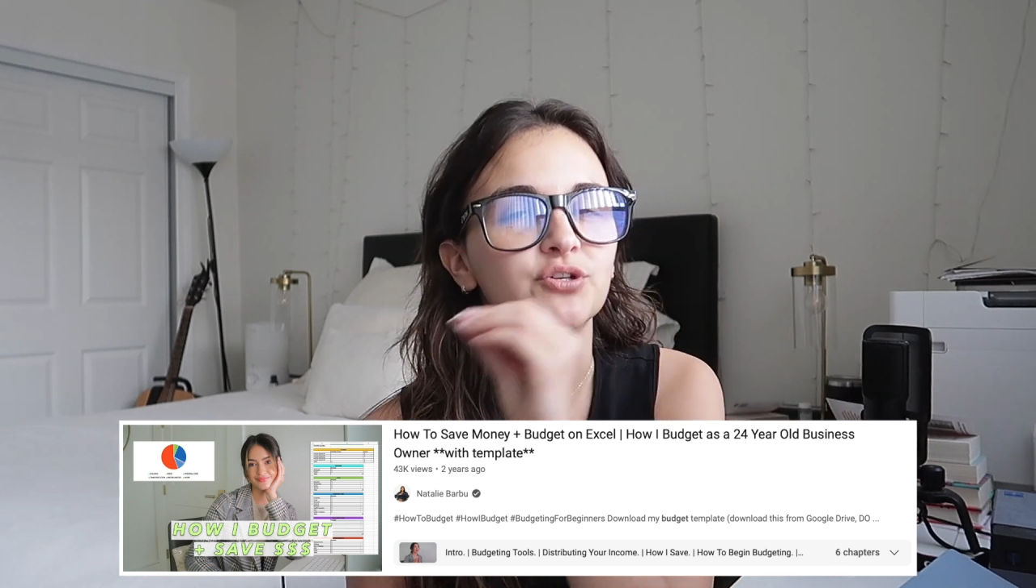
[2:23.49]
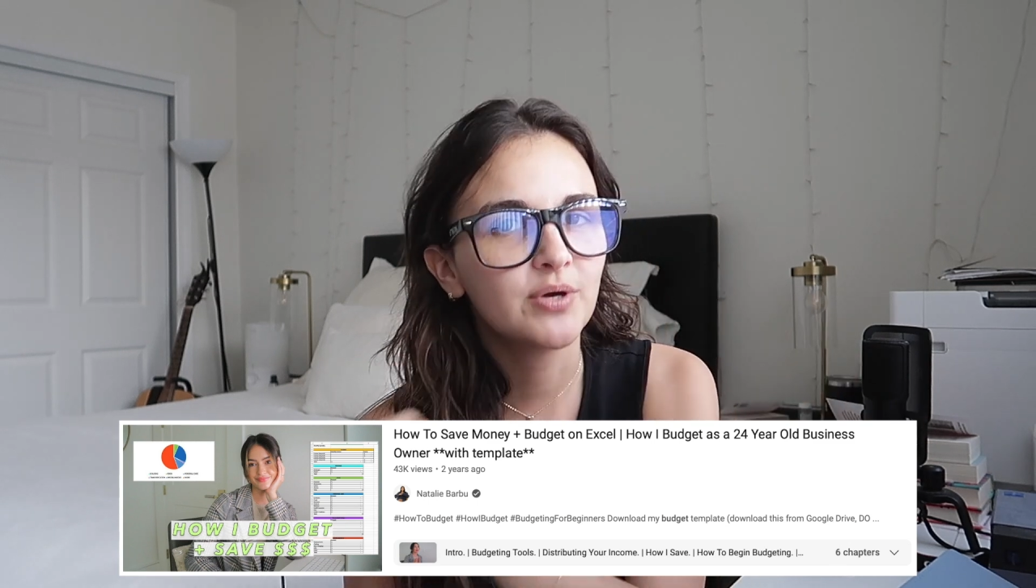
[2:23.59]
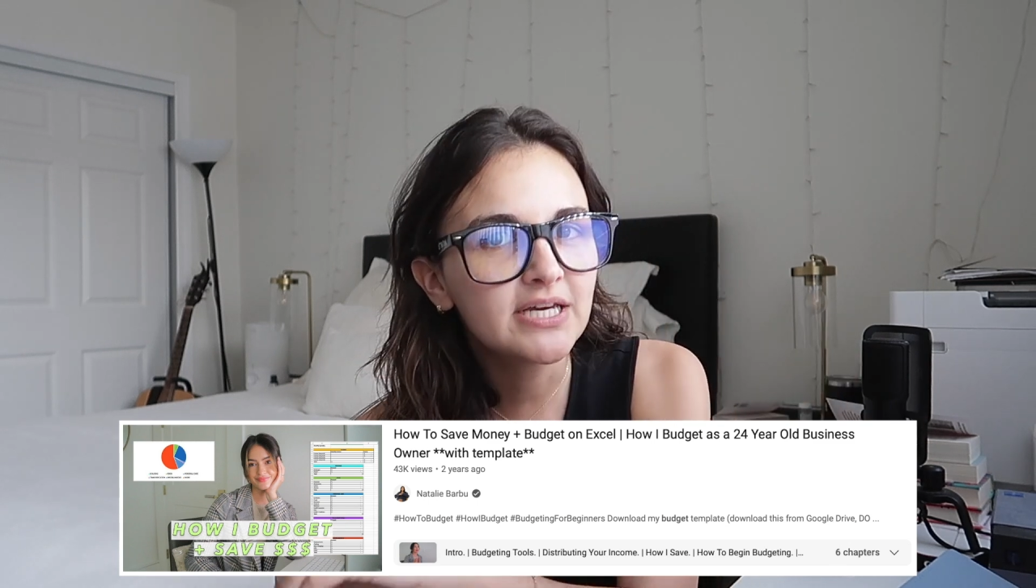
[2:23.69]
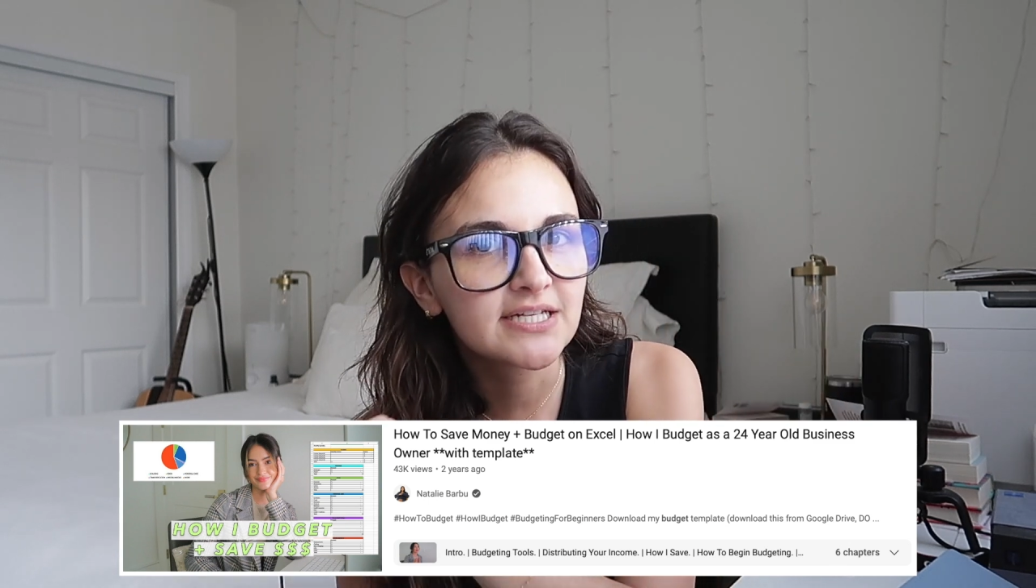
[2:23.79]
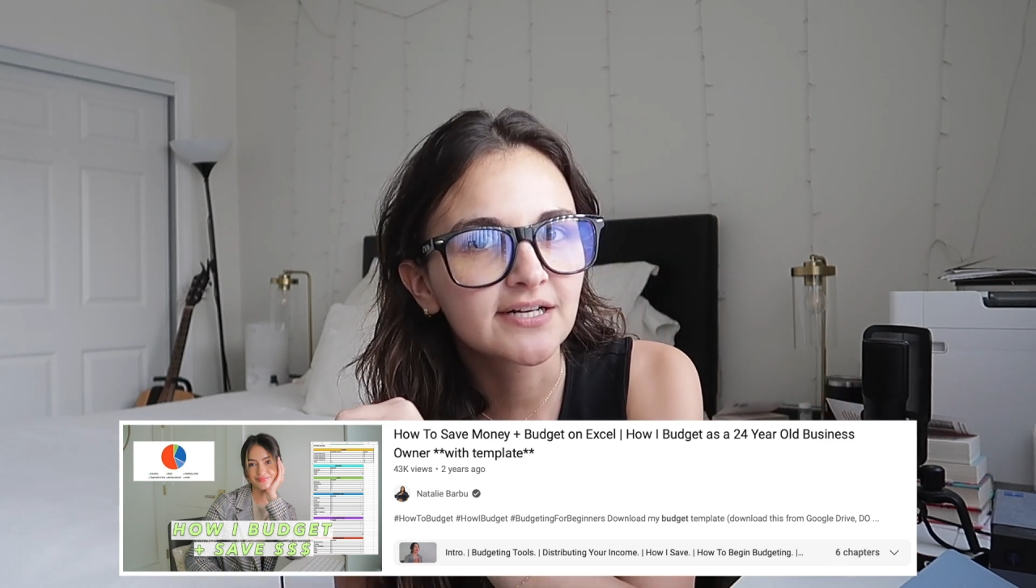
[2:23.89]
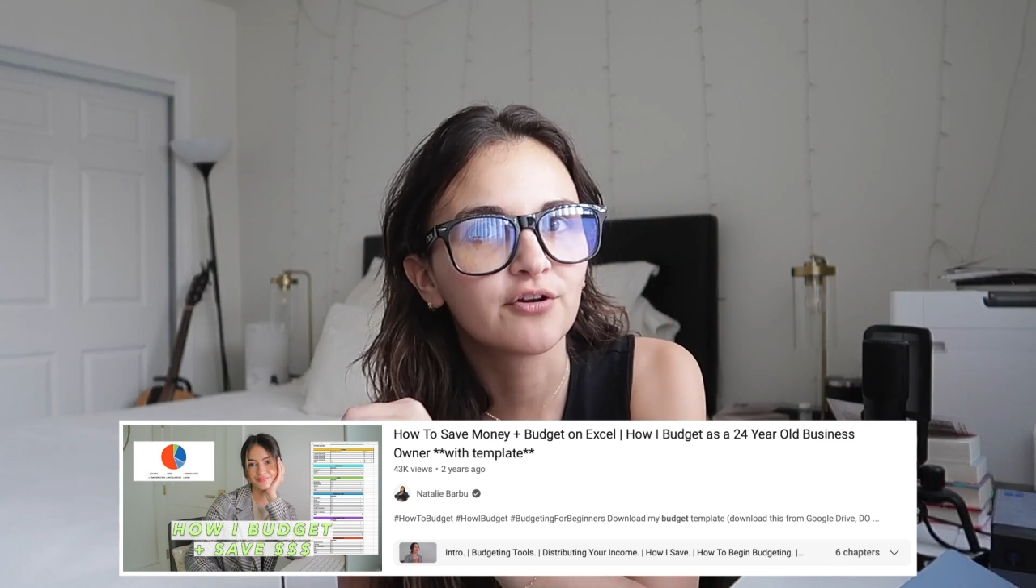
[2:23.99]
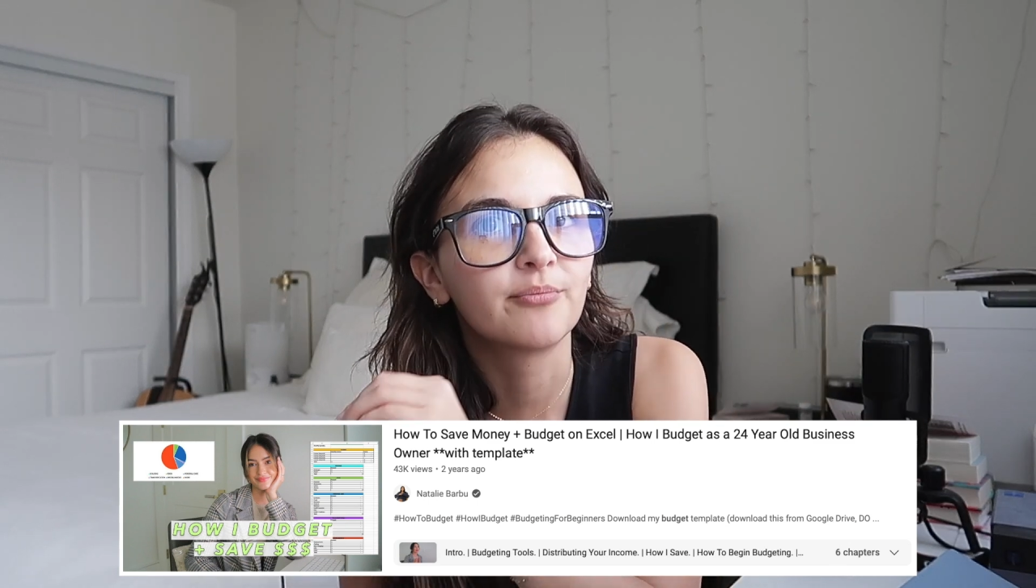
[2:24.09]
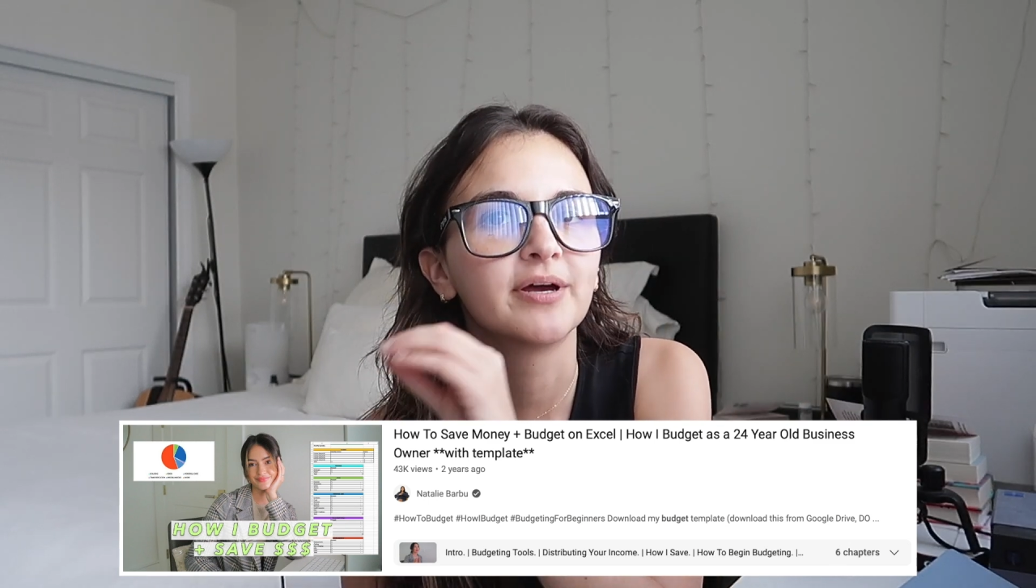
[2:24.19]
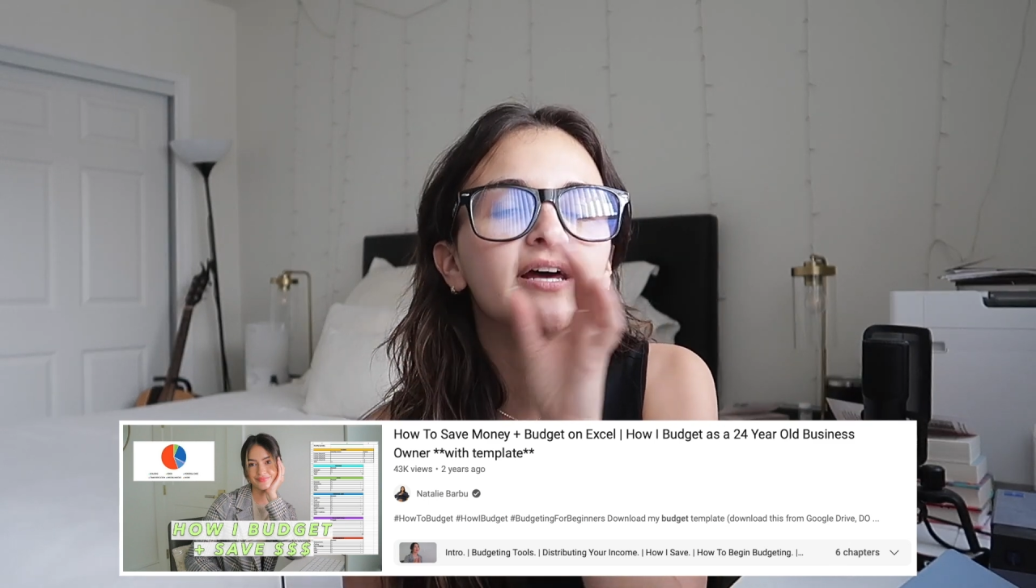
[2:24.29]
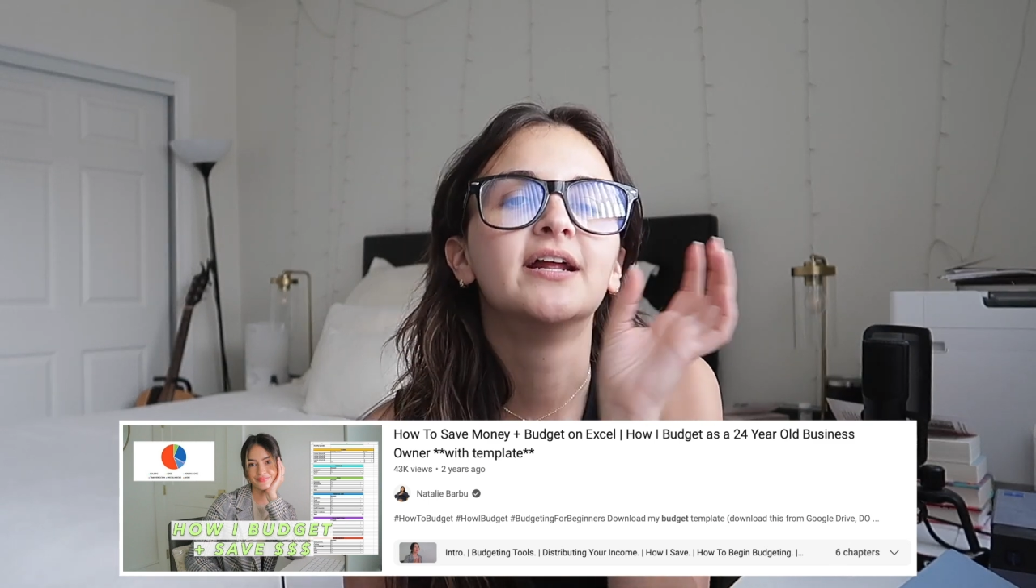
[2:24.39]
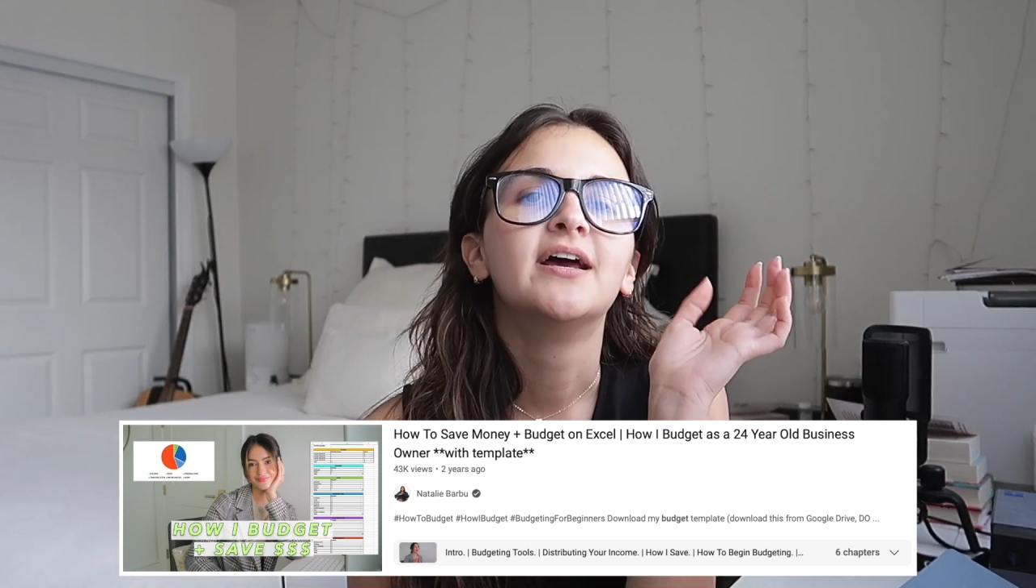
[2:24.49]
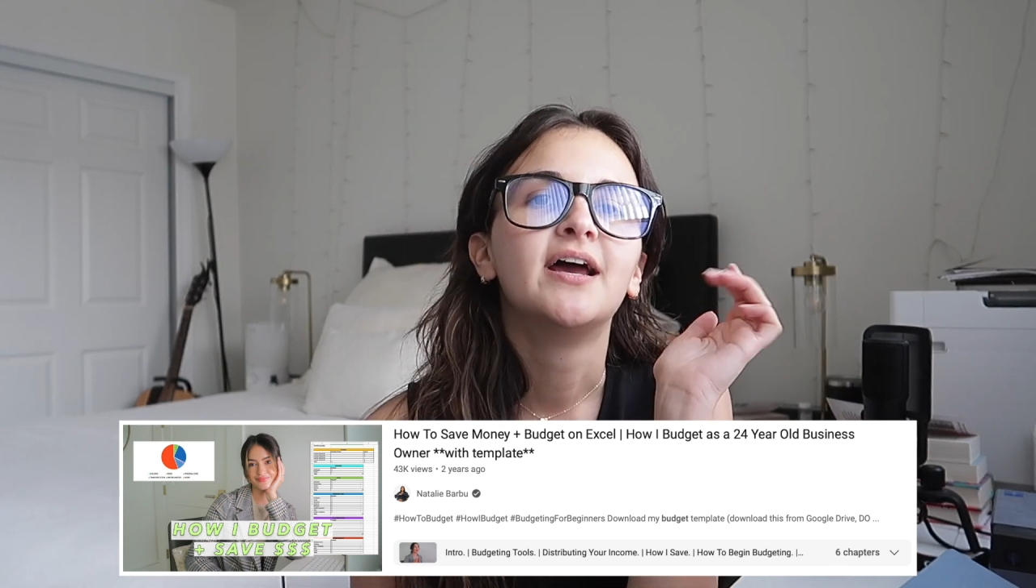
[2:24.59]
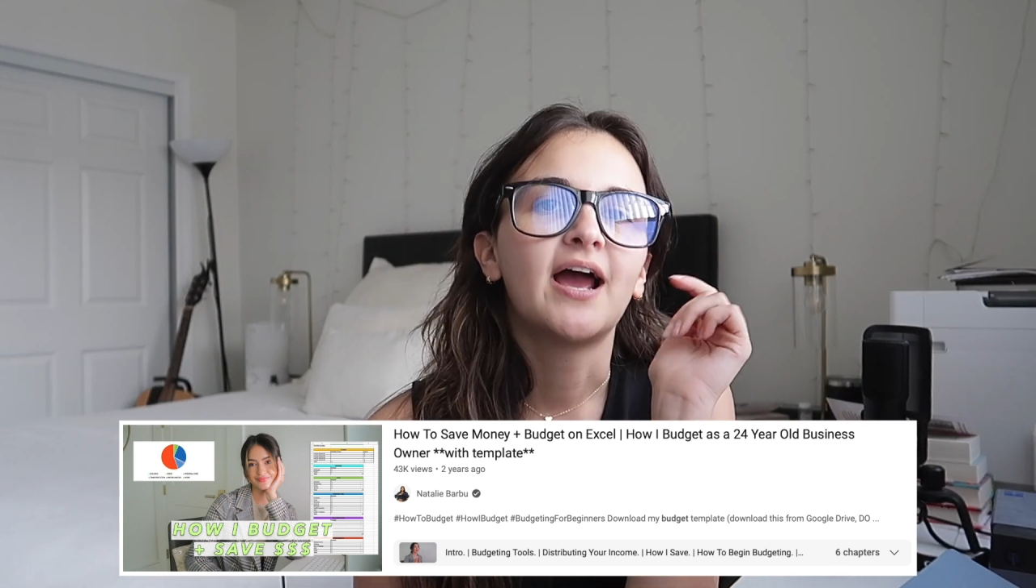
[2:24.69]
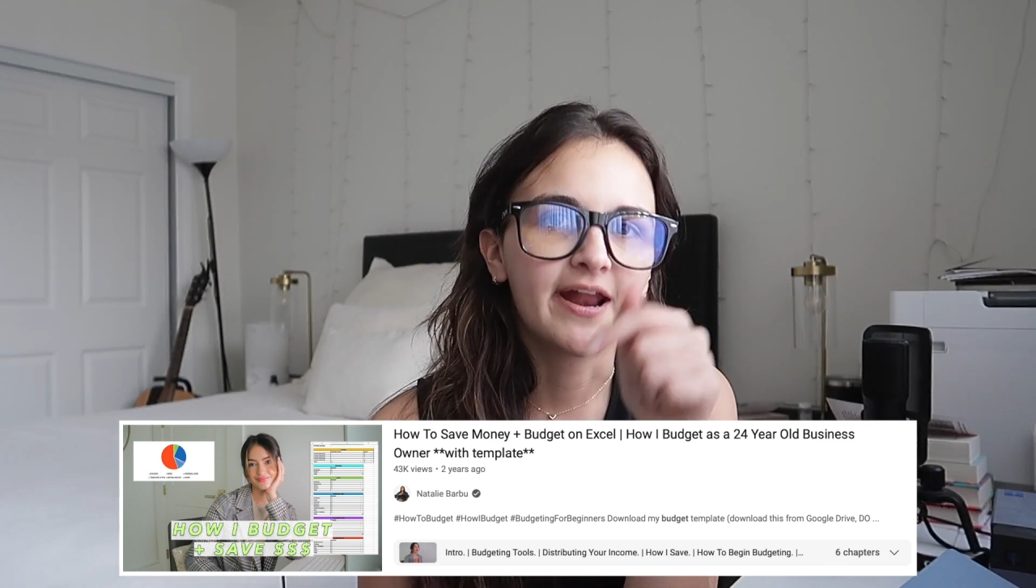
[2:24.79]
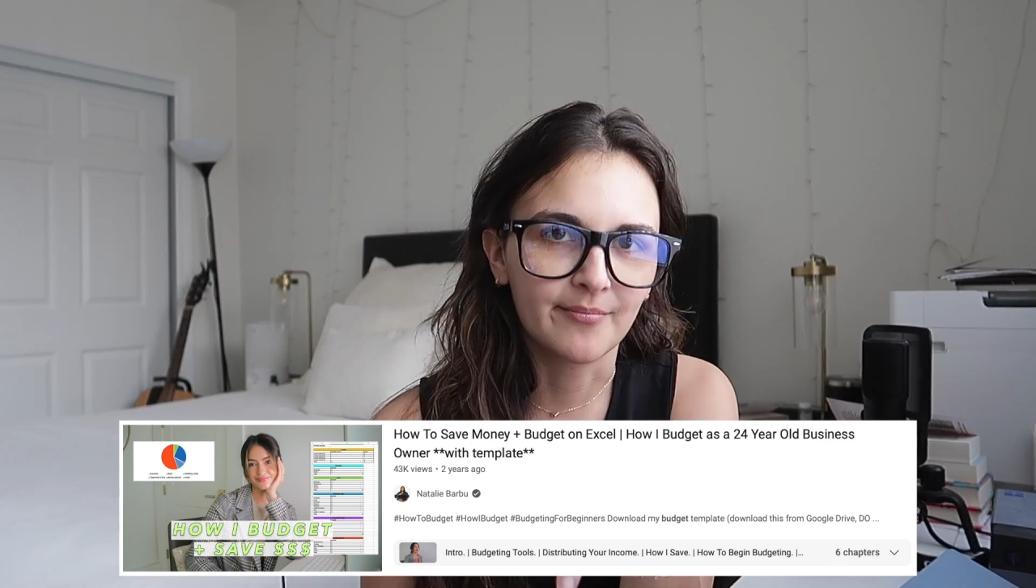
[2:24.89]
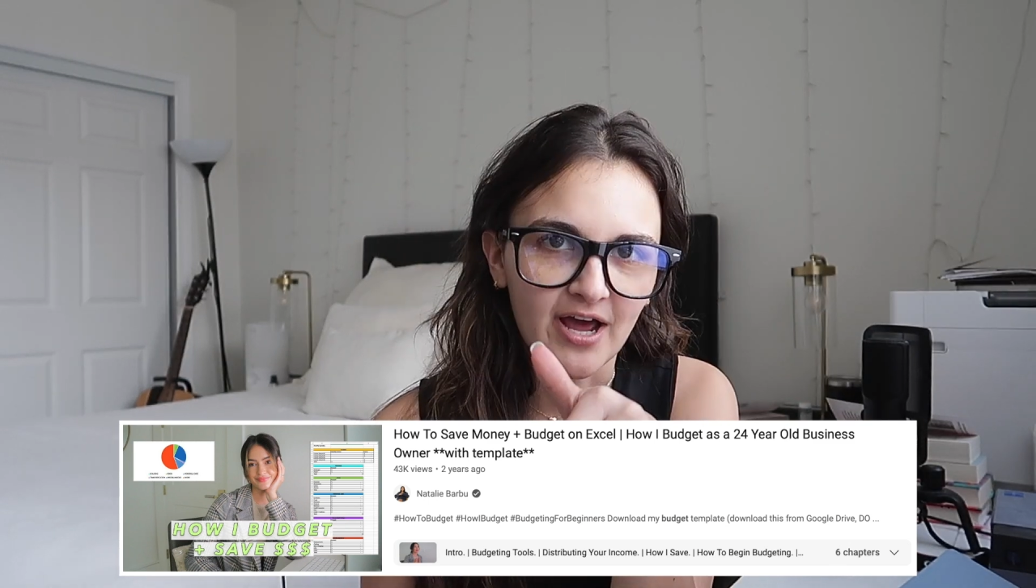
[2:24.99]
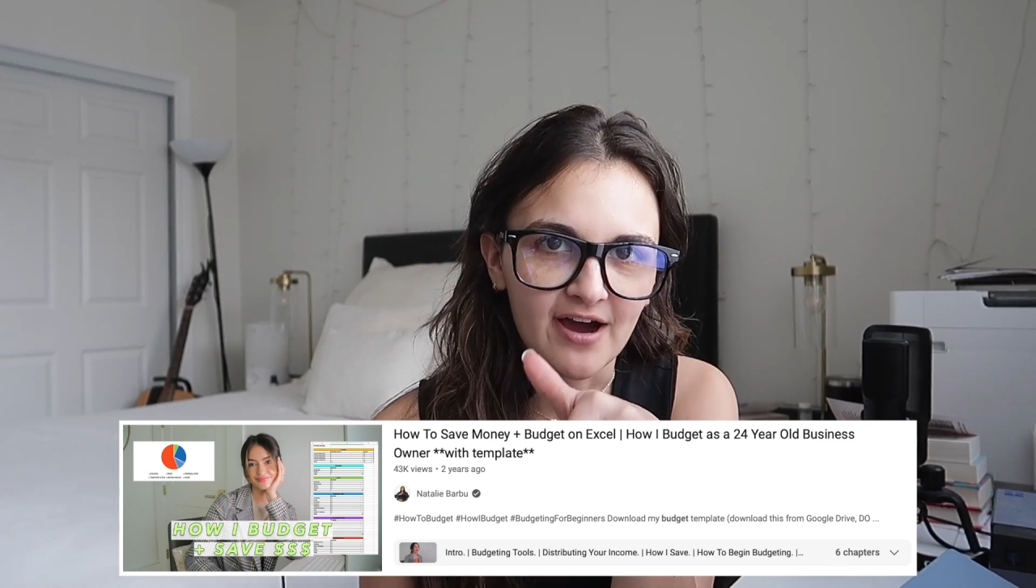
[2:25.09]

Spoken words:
tweaked it a little bit, and I'm gonna